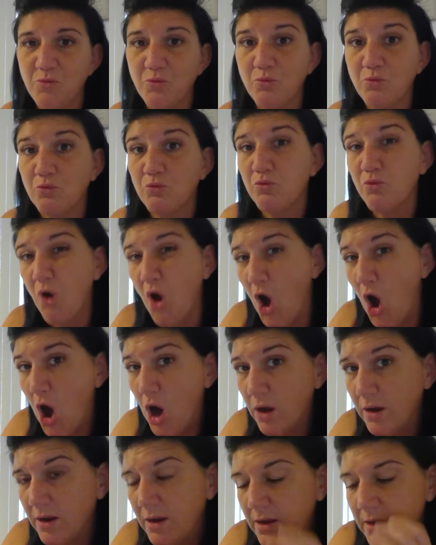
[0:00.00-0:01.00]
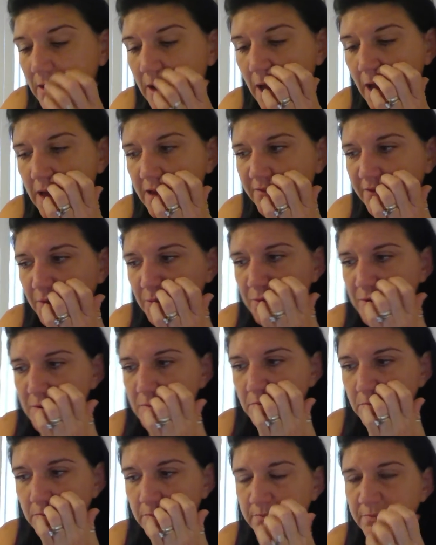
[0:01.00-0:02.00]
wrong if you're
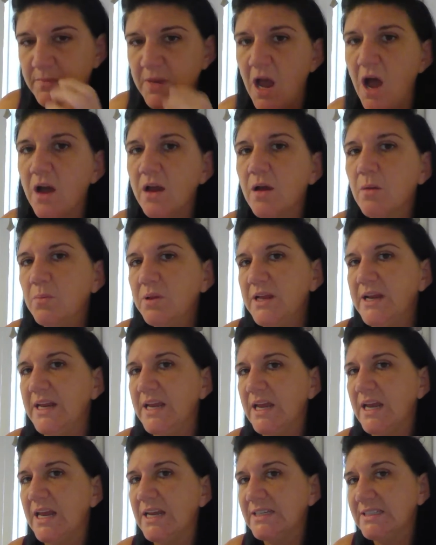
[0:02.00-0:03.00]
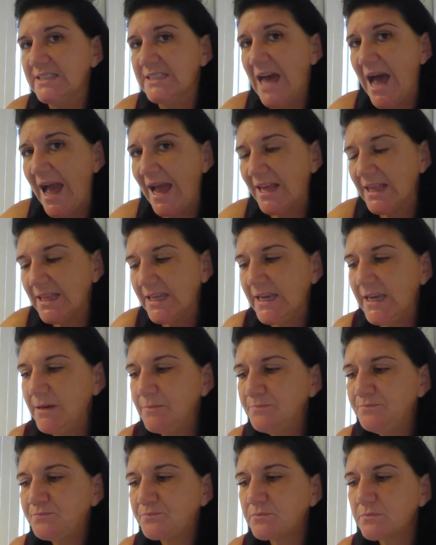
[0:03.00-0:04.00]
not completing it
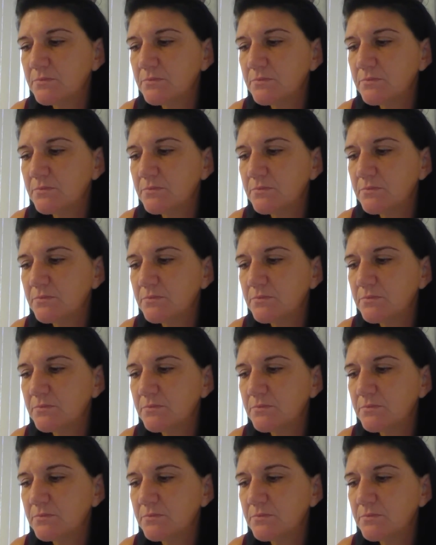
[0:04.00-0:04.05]
exactly